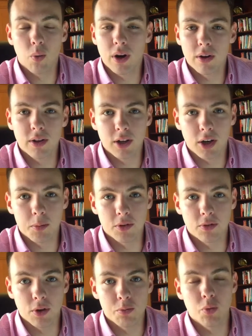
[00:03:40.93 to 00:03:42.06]
where they're coming
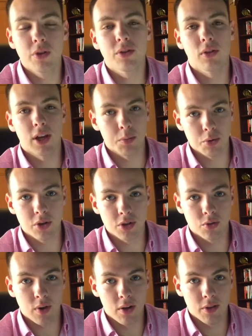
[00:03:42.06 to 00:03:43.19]
from, what the labor is
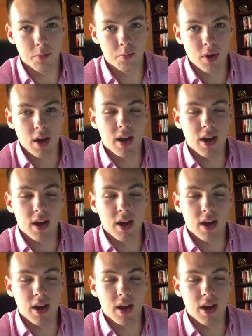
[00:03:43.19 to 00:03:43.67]
around them,